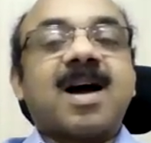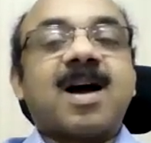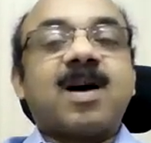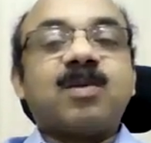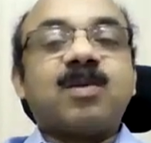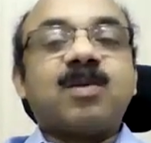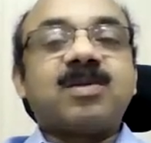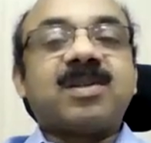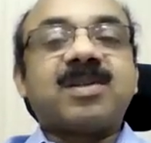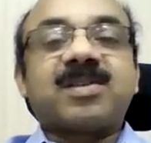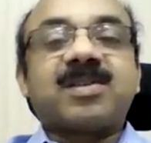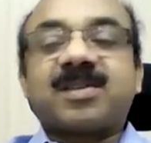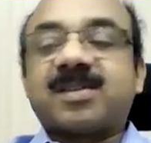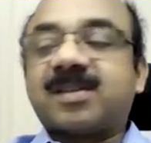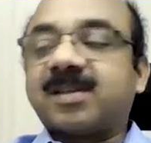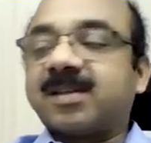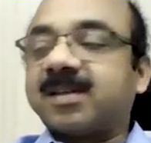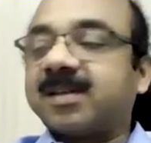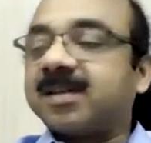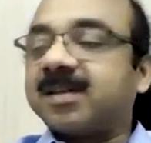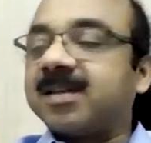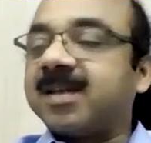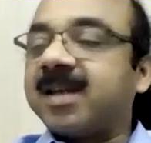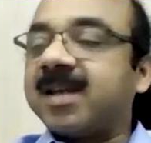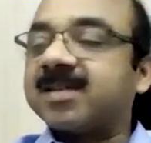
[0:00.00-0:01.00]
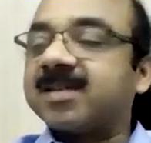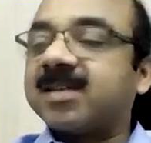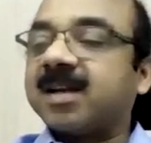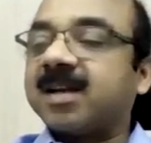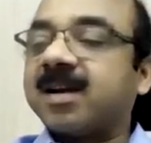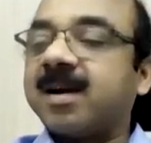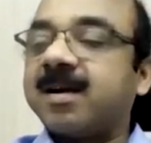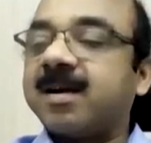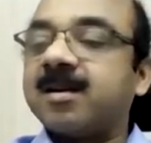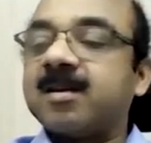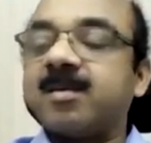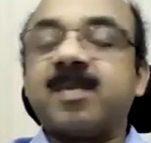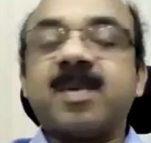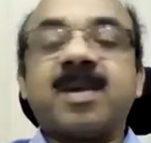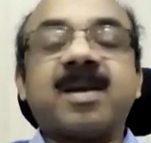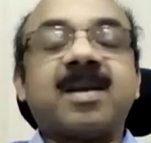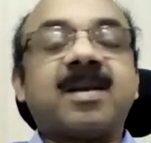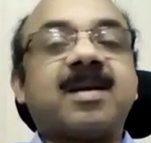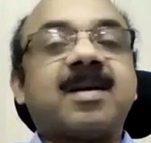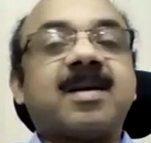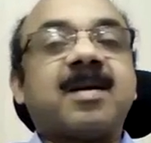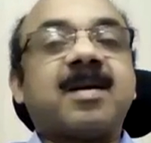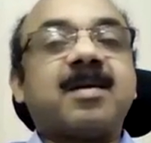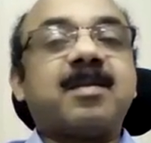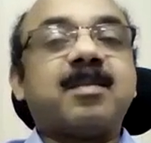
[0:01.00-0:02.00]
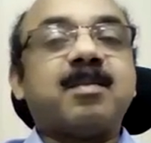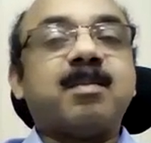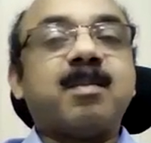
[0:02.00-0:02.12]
how this uh, Academy